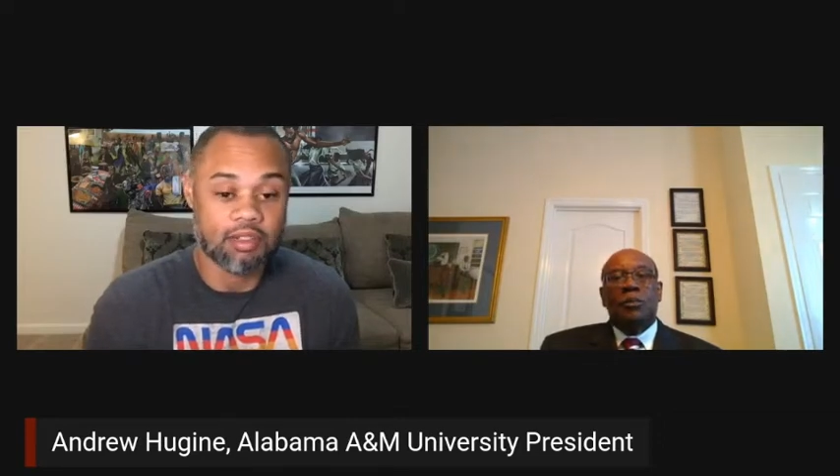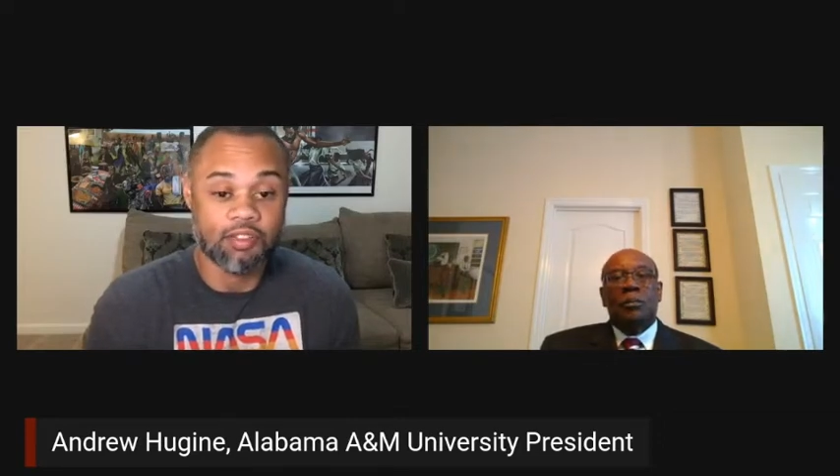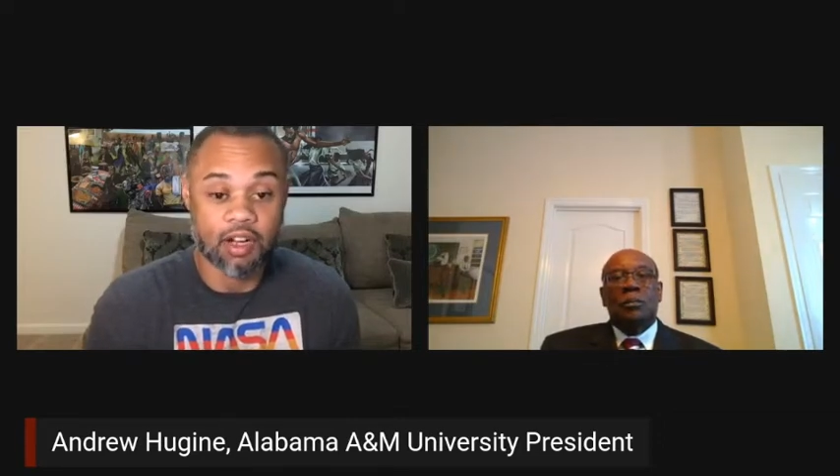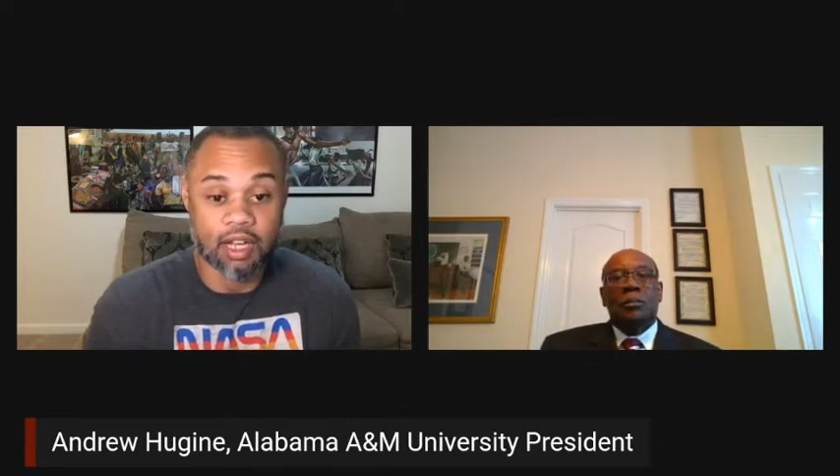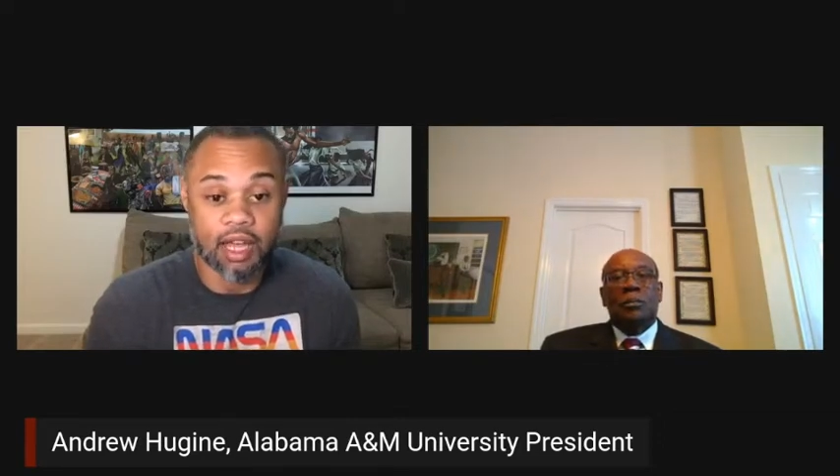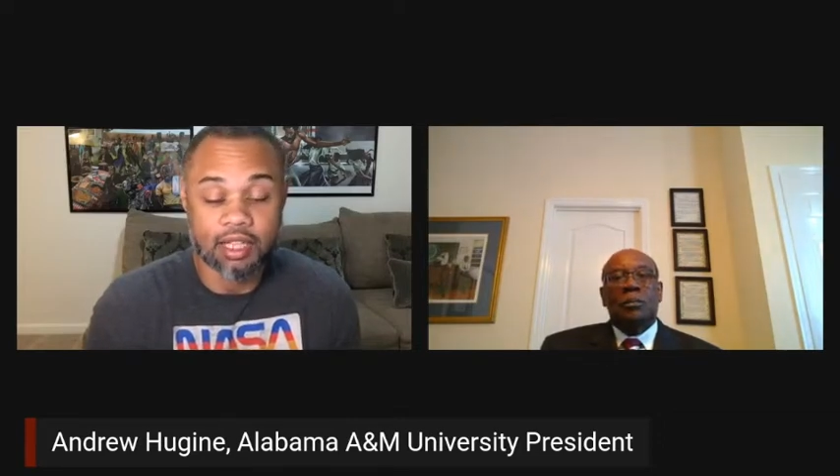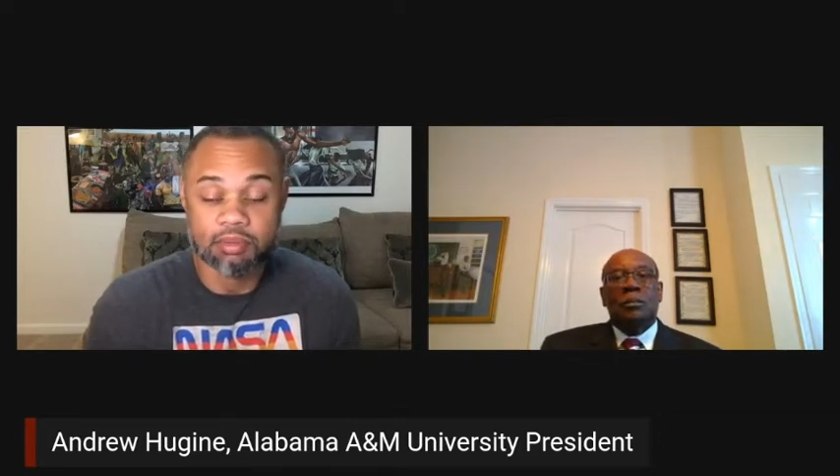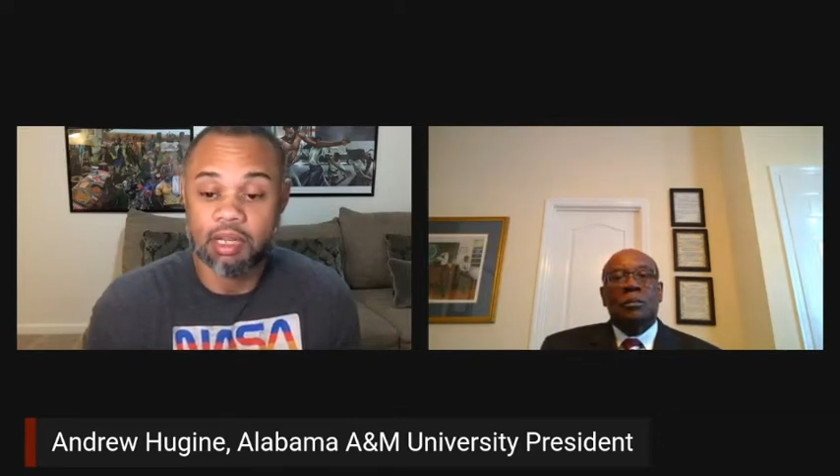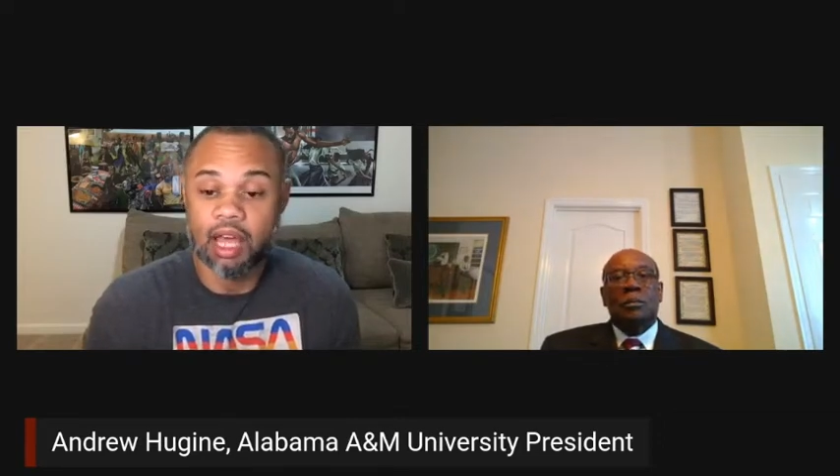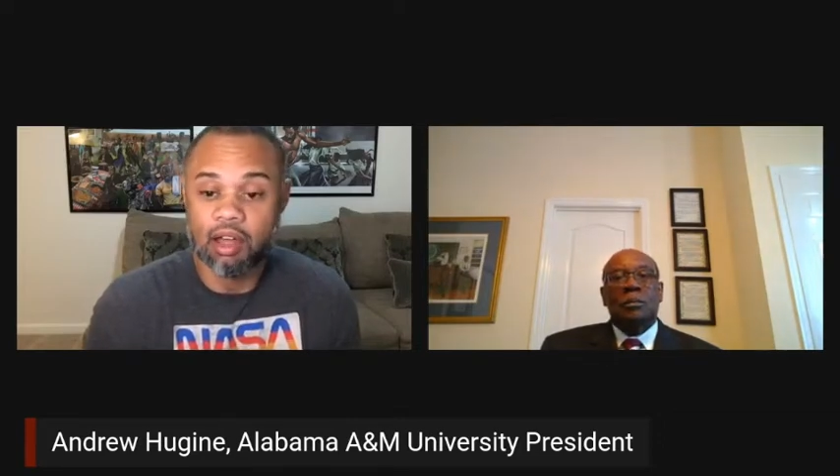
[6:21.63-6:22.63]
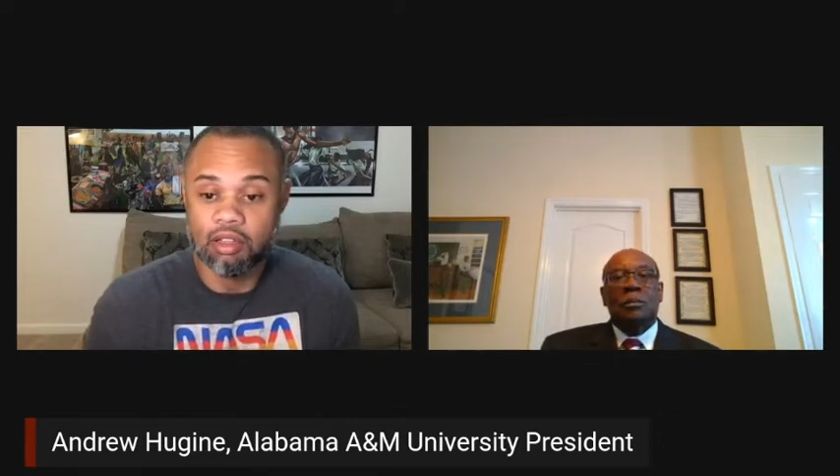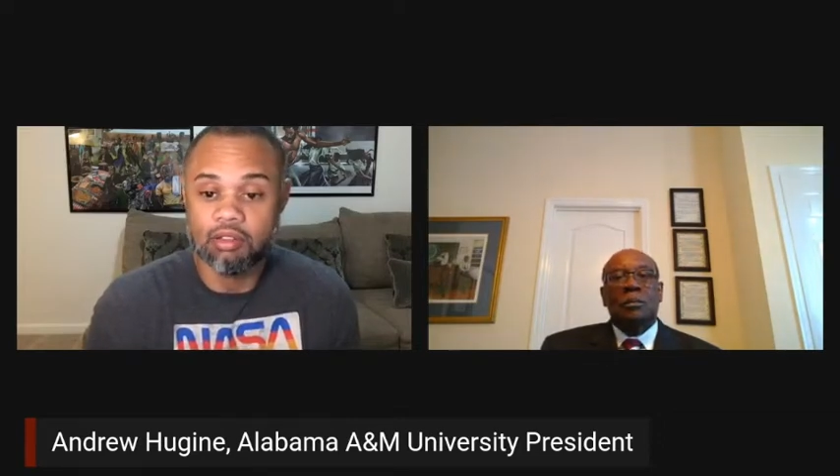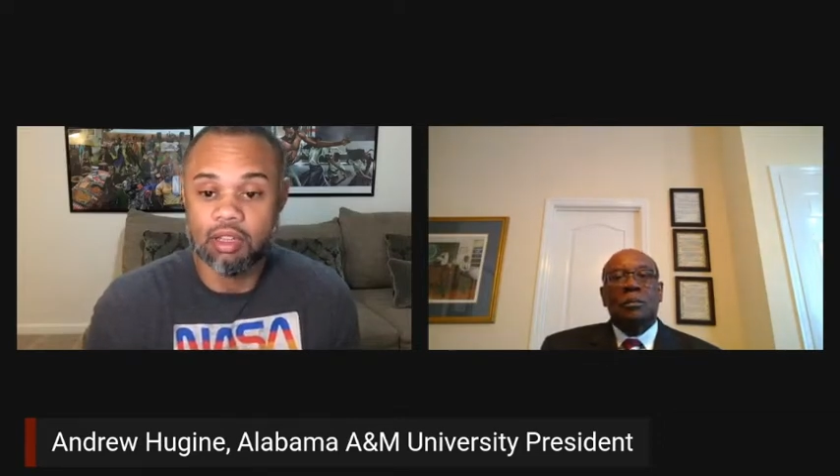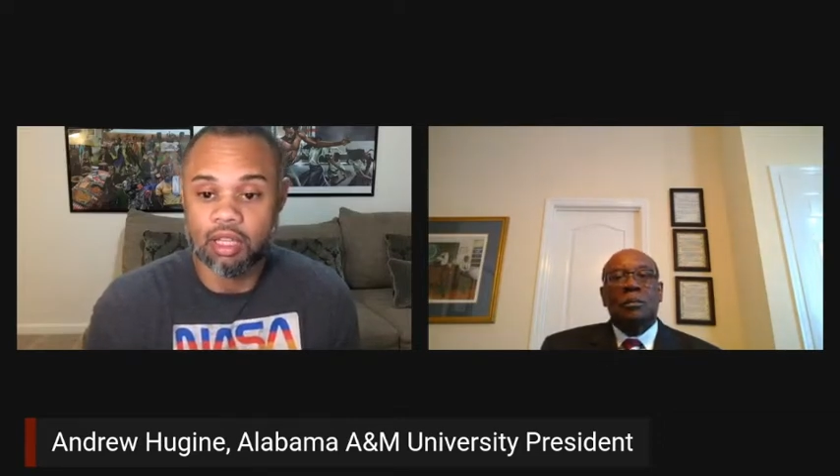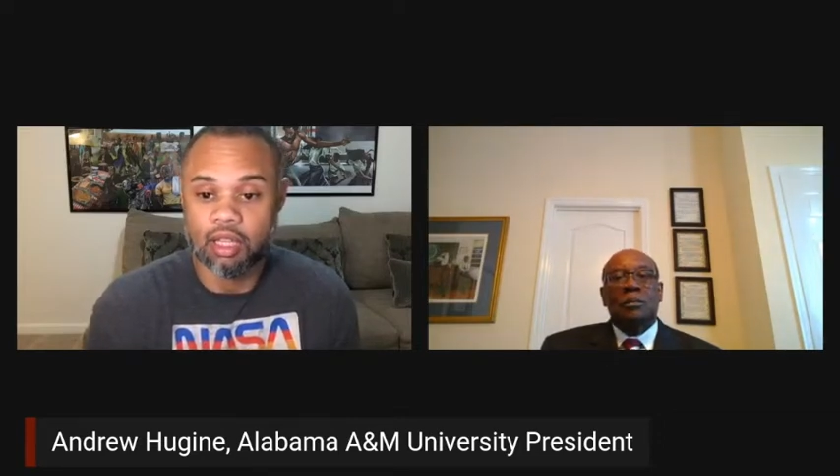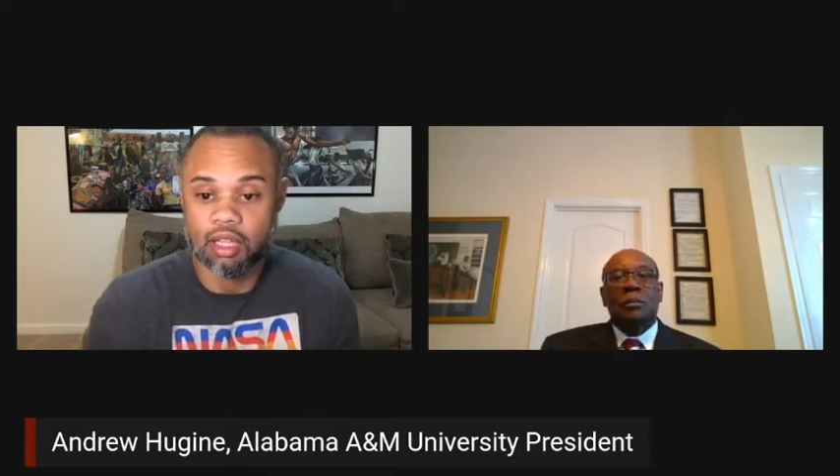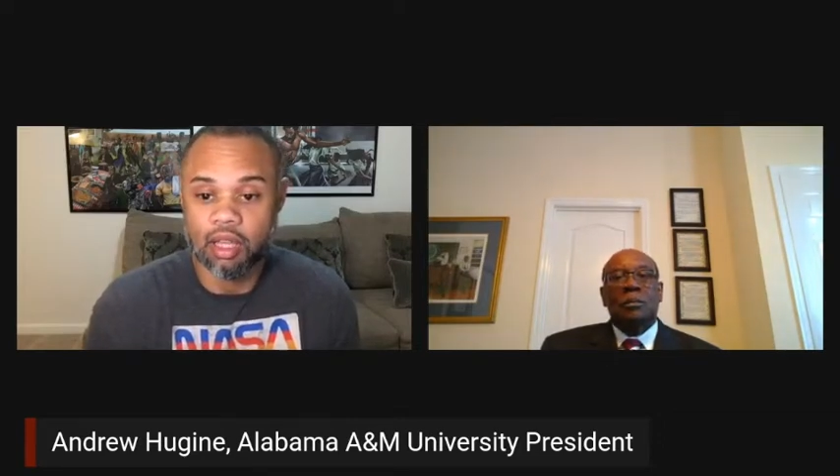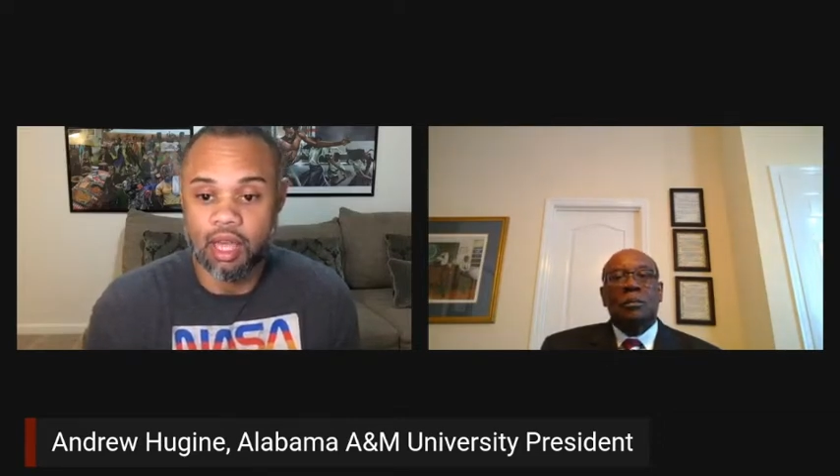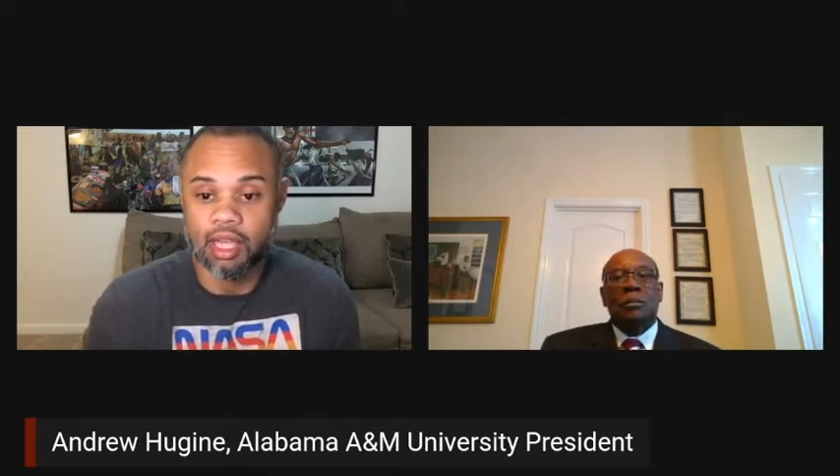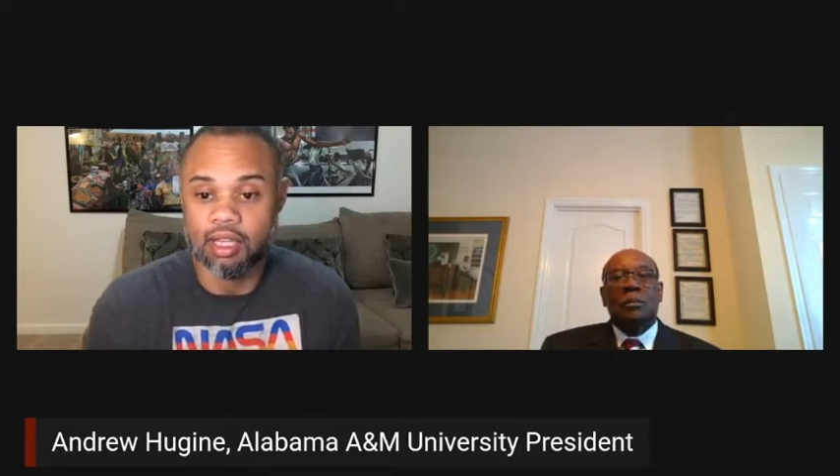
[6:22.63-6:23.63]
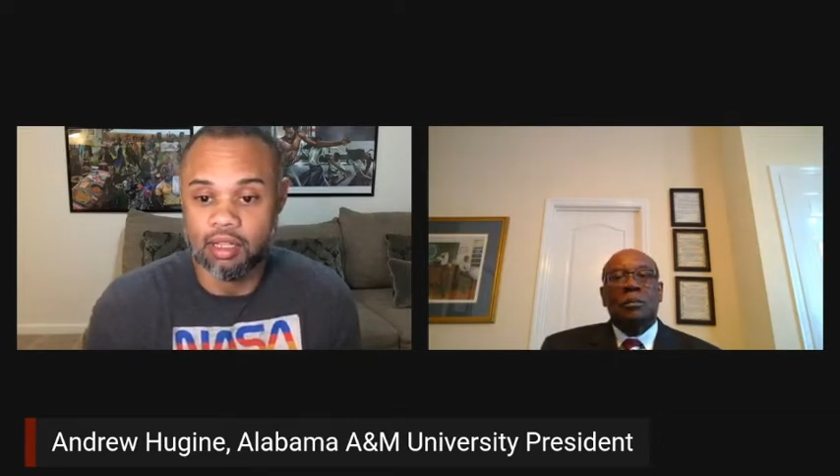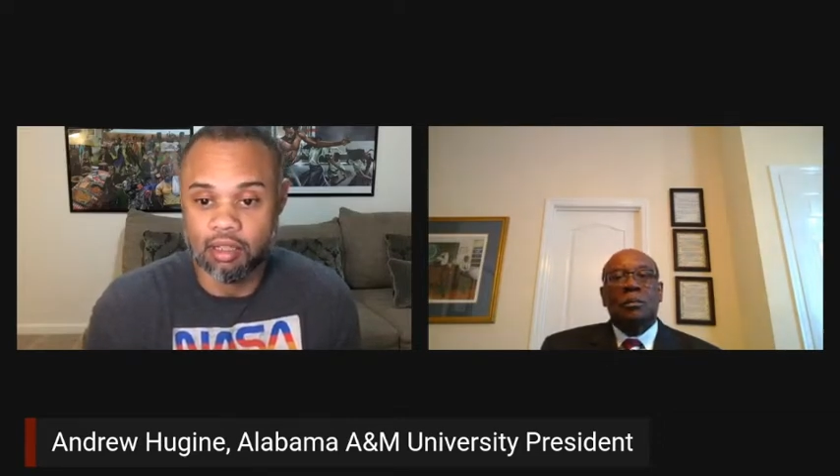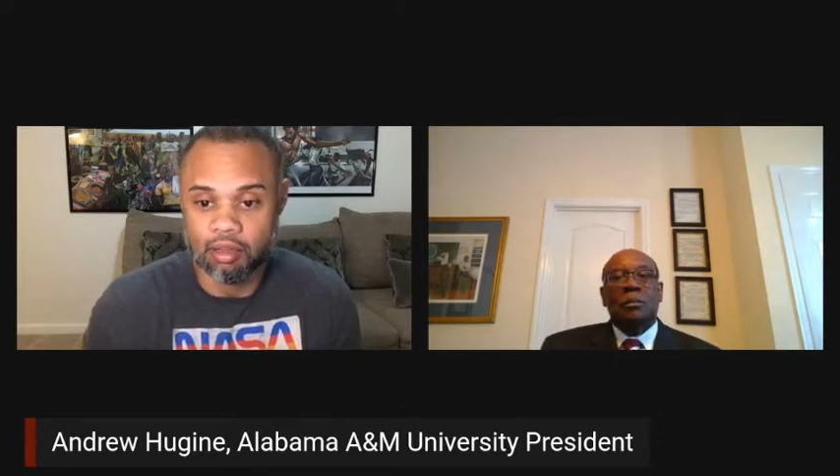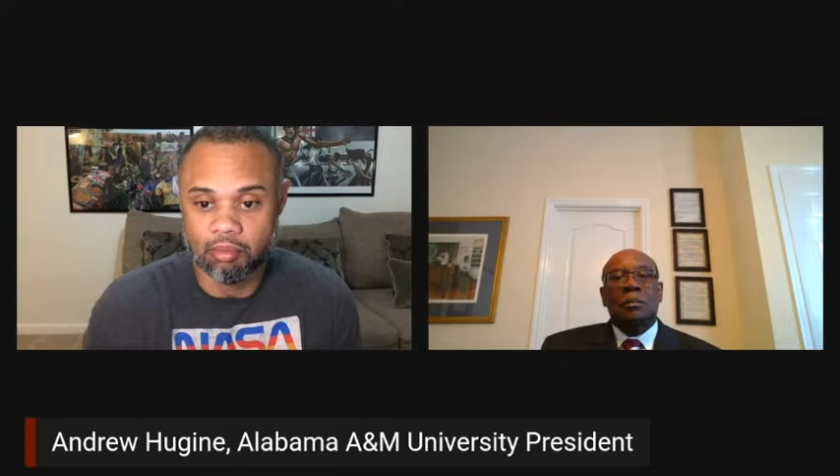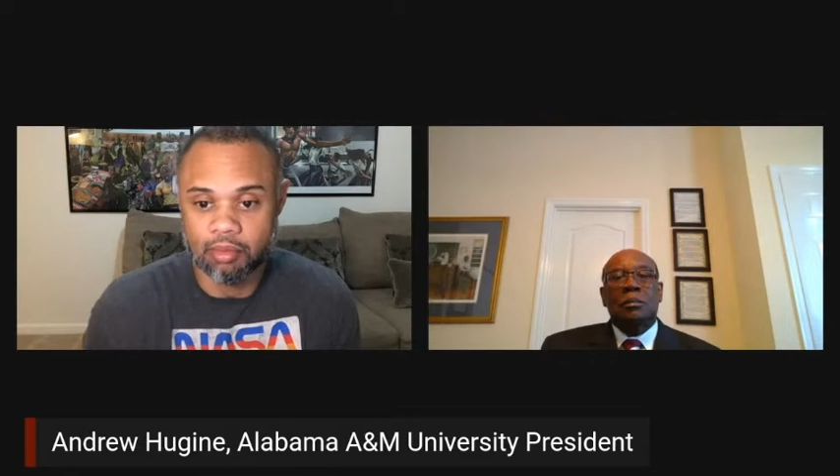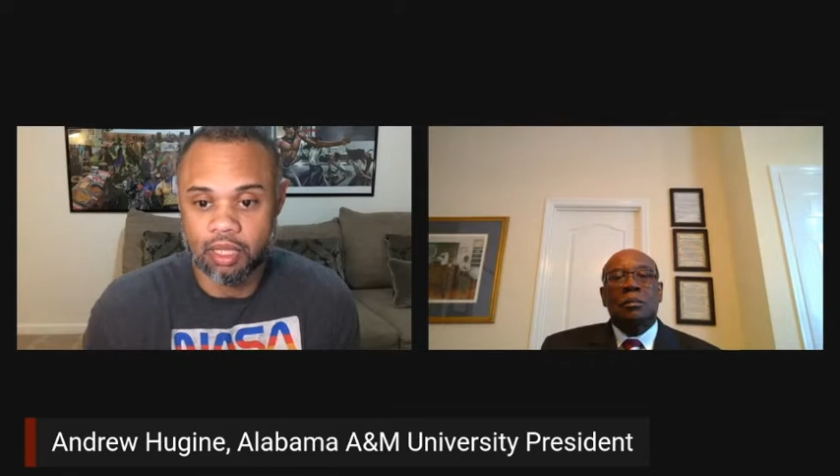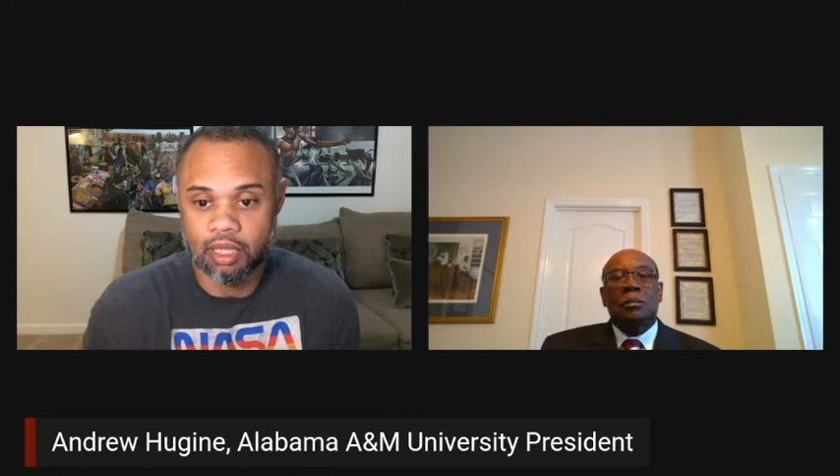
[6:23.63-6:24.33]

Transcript: unfair to ask, but how do you think A and M